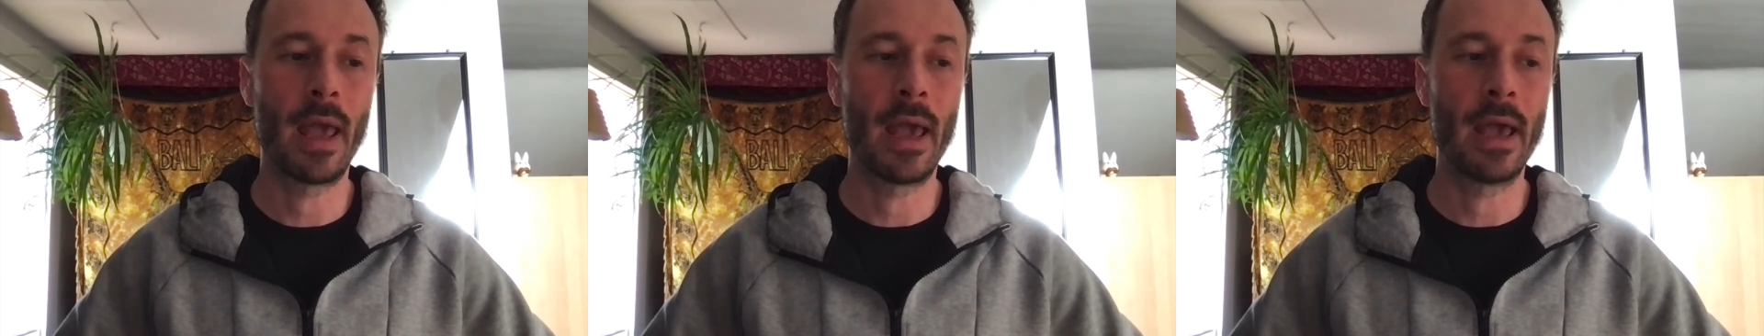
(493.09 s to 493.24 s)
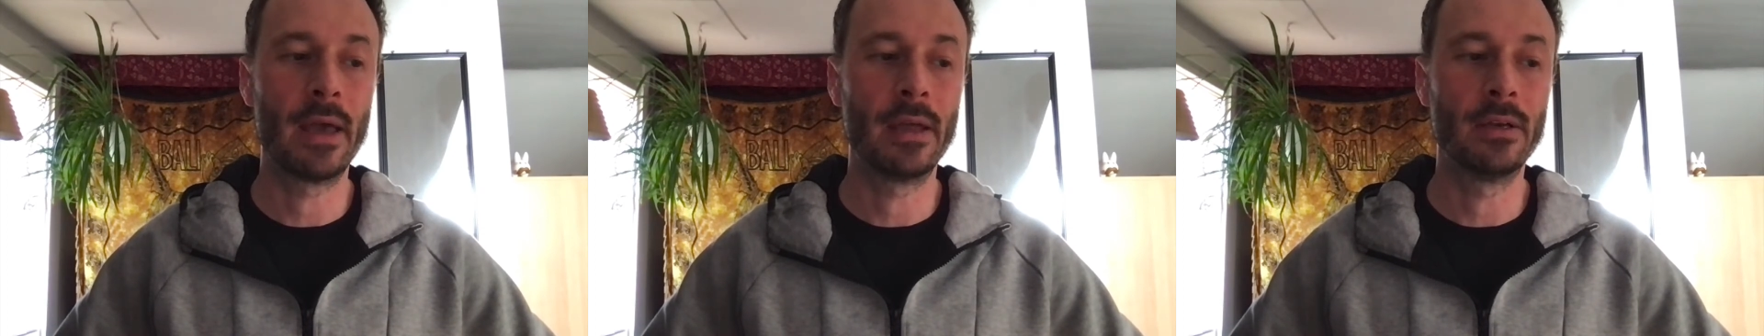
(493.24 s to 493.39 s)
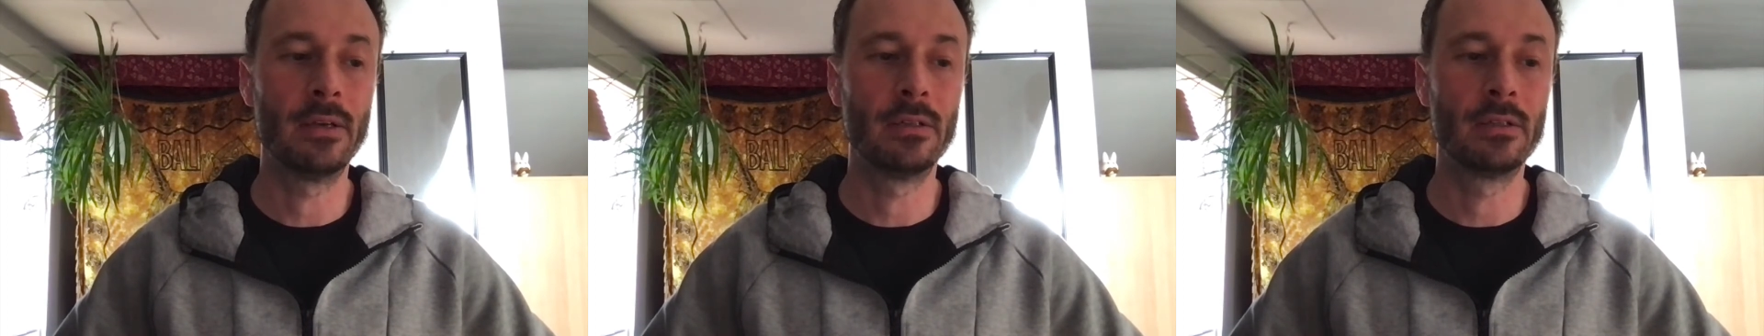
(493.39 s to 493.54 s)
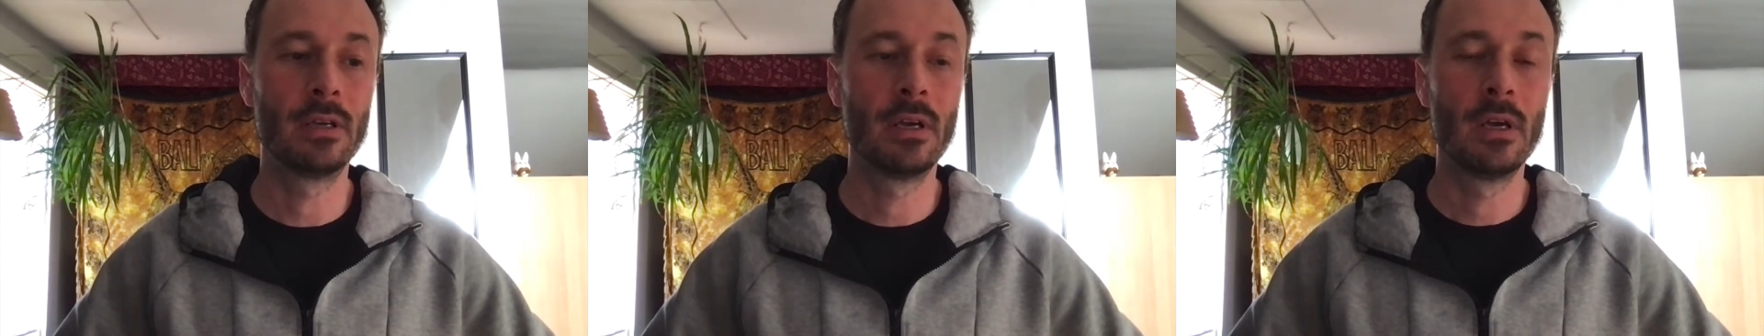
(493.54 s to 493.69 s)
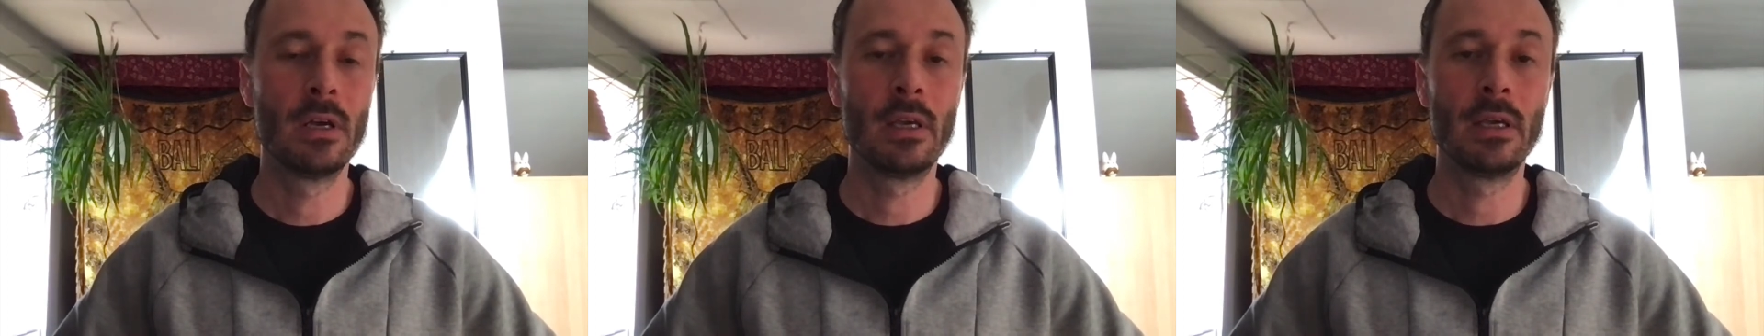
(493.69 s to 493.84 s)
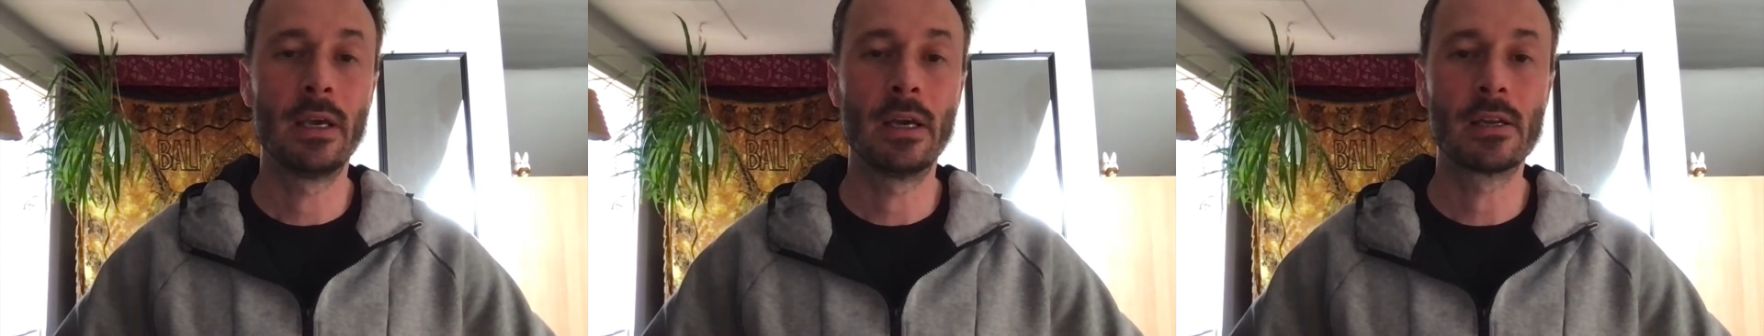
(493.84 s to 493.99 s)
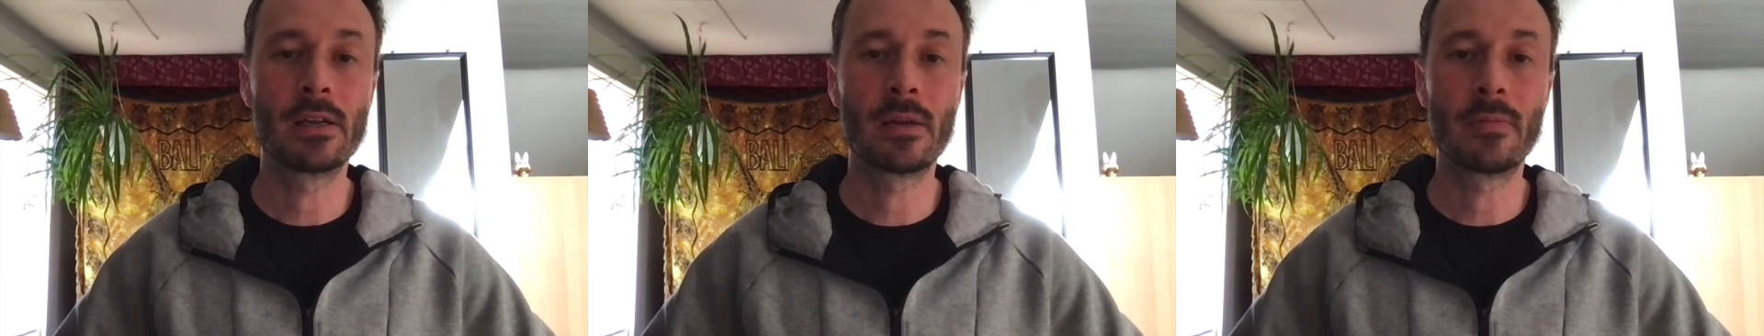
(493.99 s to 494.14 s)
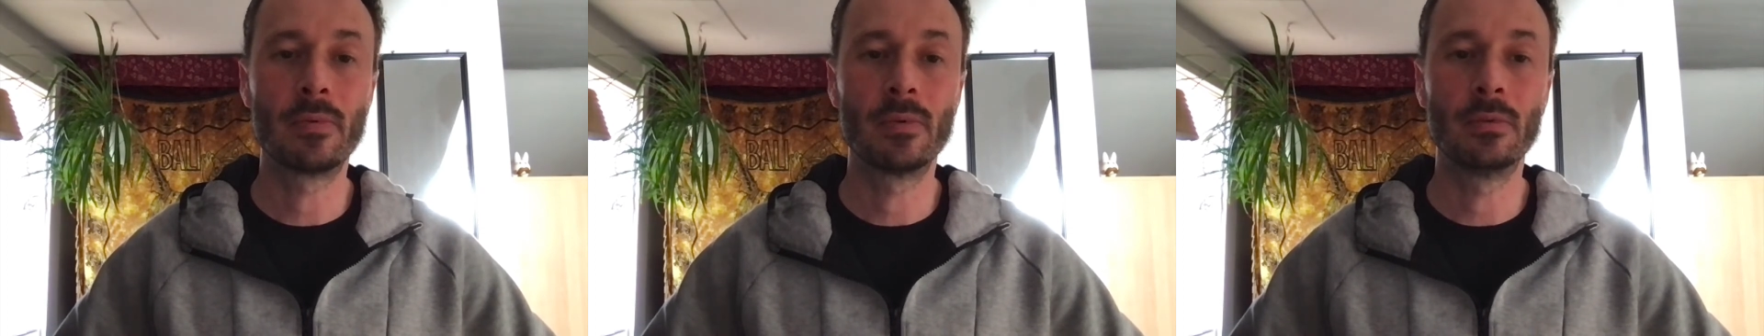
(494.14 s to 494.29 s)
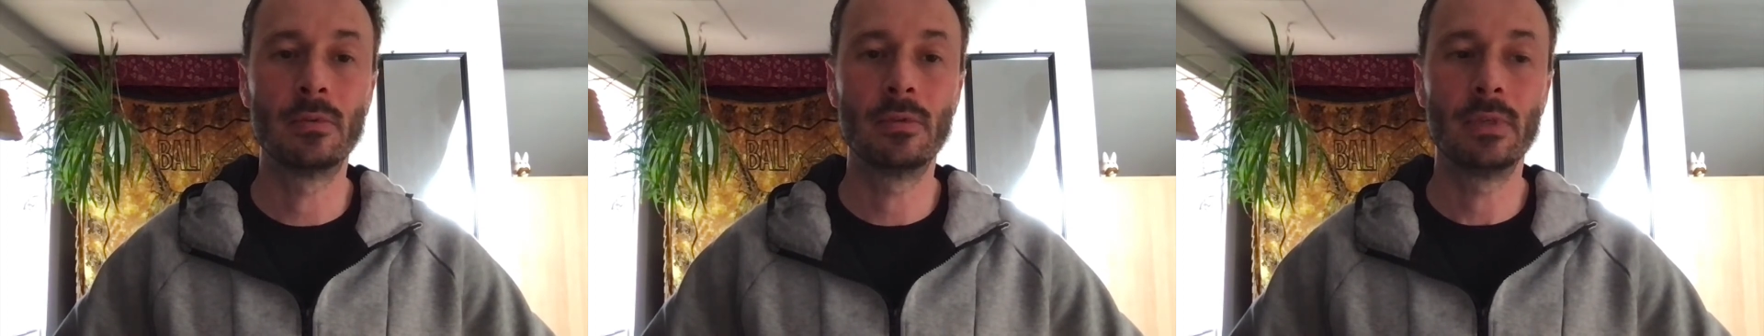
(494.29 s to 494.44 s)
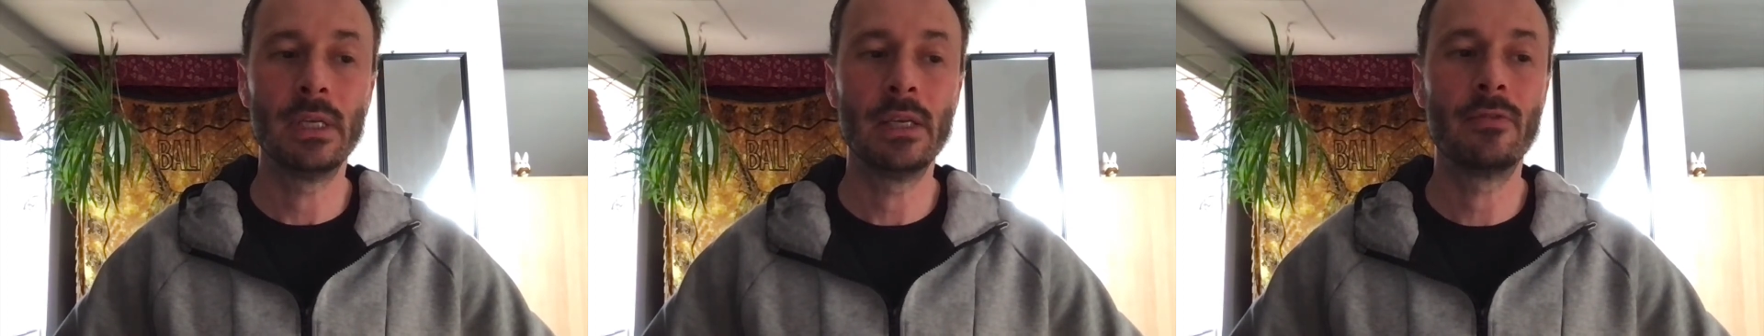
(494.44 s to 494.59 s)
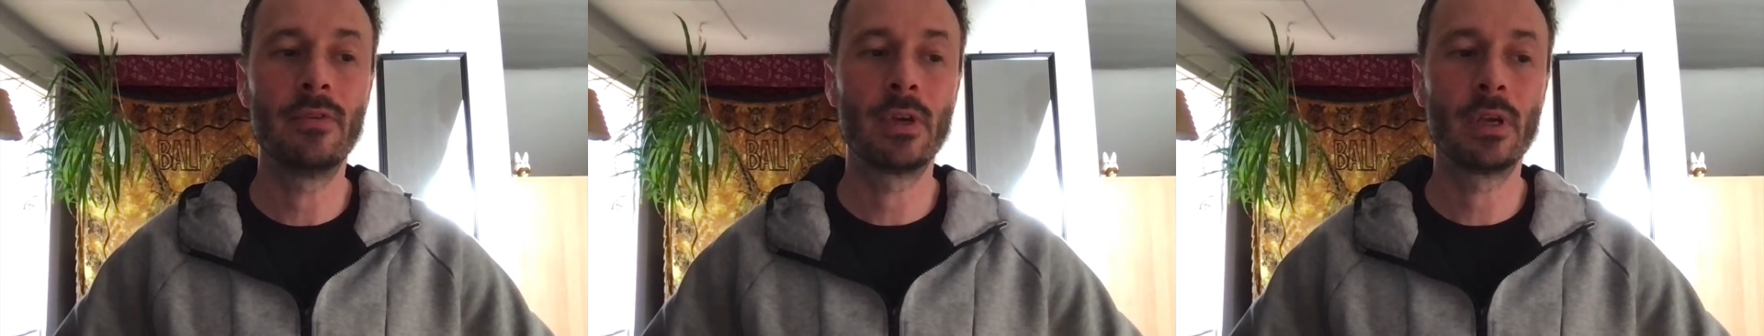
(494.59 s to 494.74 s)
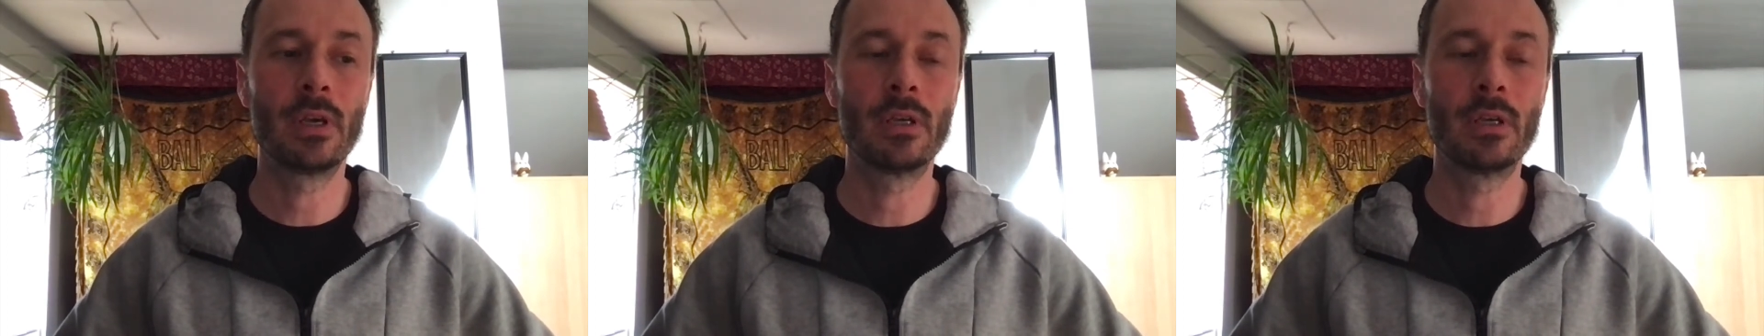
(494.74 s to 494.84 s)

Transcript: and he ended up leaving